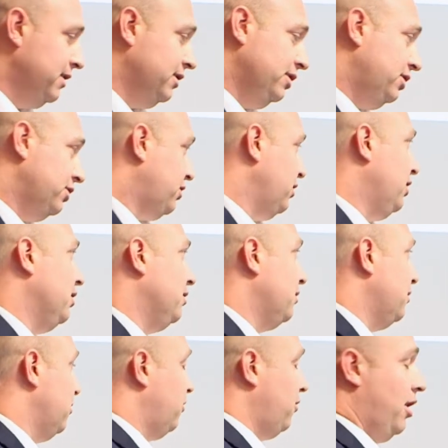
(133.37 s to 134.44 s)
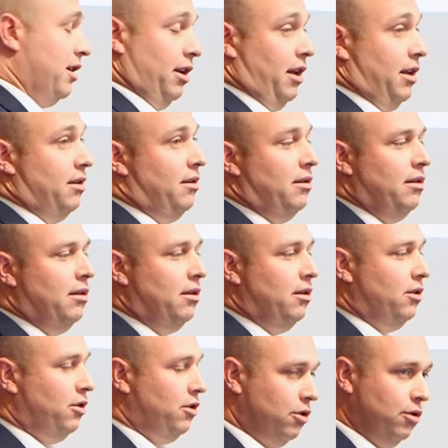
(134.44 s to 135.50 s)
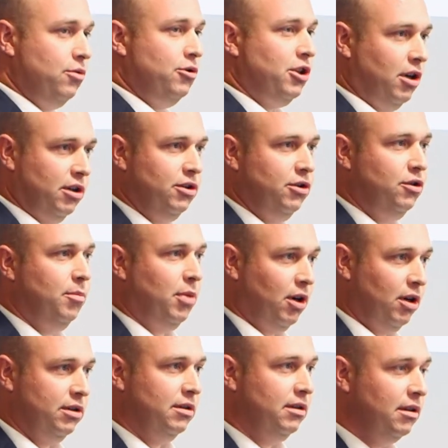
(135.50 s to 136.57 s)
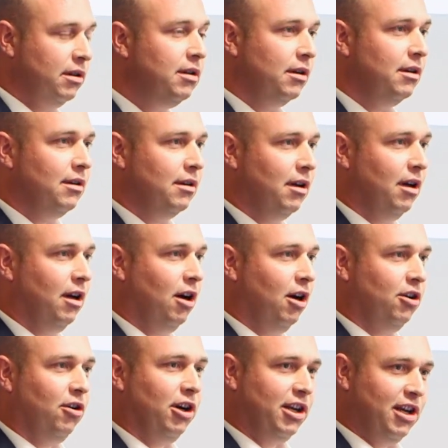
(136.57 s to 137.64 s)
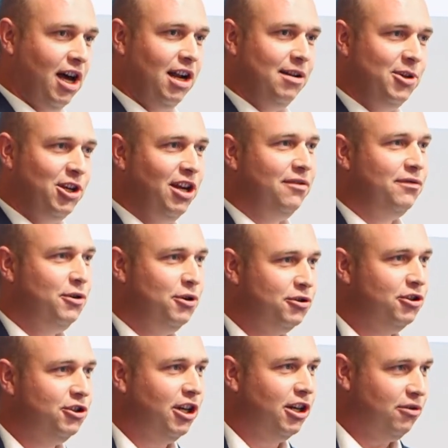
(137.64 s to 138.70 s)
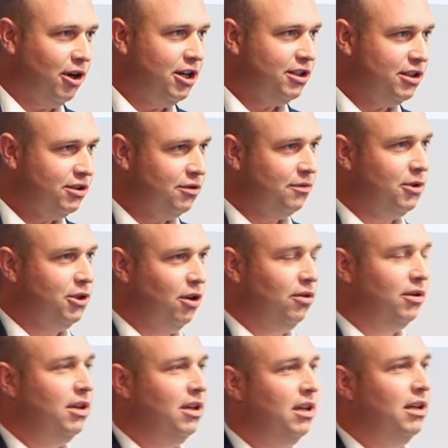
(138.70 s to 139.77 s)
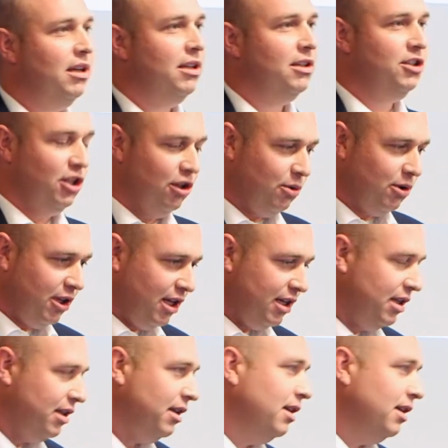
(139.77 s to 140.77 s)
This is going to create a huge undue burden on our economy and future generations if we don't deal with it.